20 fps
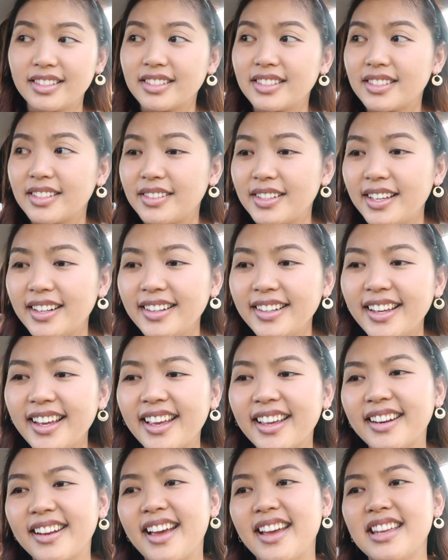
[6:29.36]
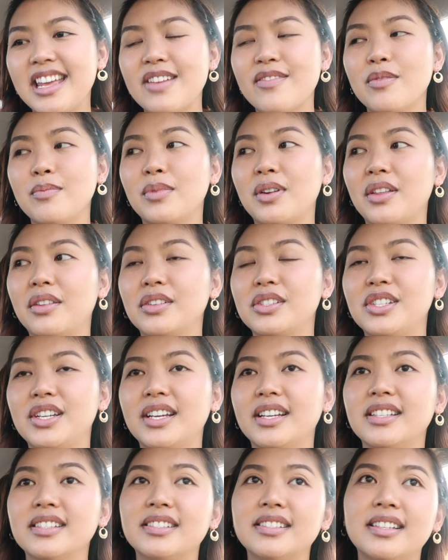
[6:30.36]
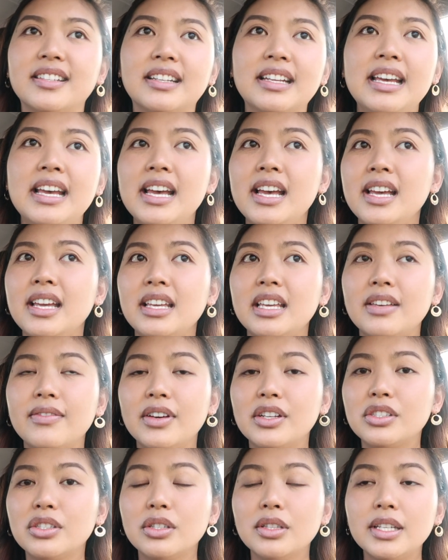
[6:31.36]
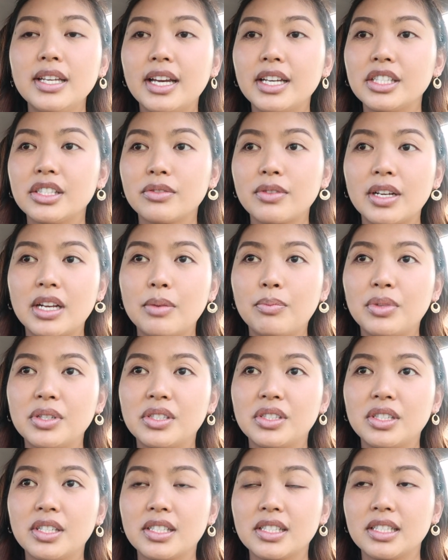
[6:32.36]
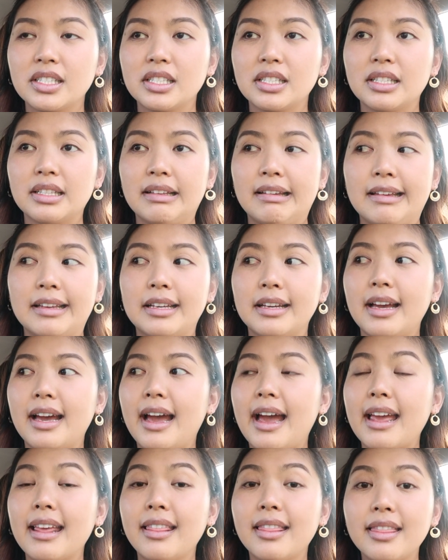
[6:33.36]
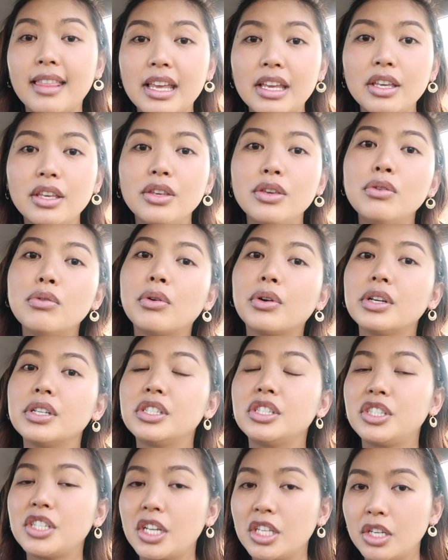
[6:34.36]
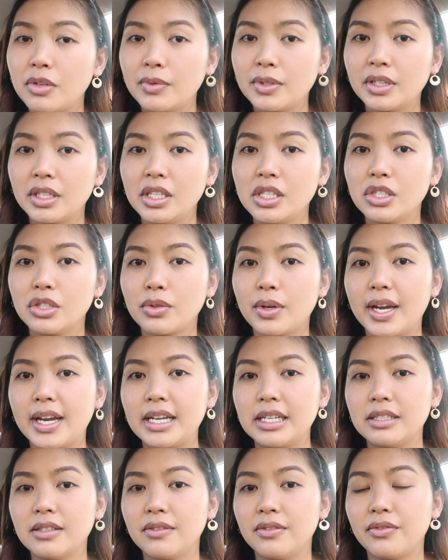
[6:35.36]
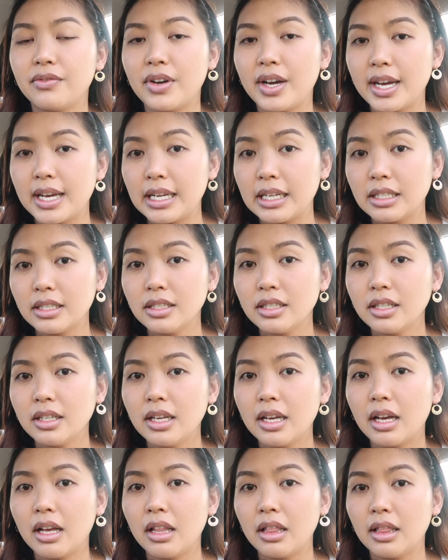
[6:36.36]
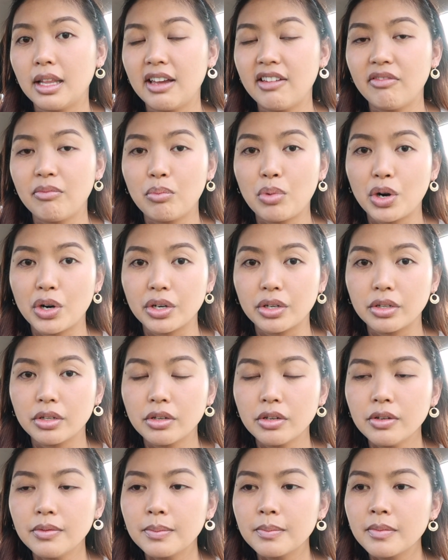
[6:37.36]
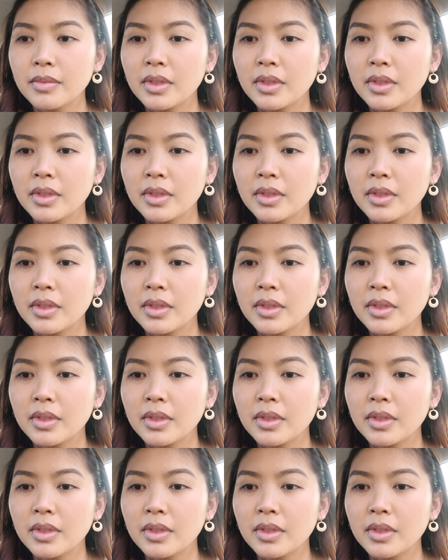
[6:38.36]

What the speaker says: So yet again, I gave him another chance, and eventually I straight up was just like, I think you are genuinely trying to find a life partner,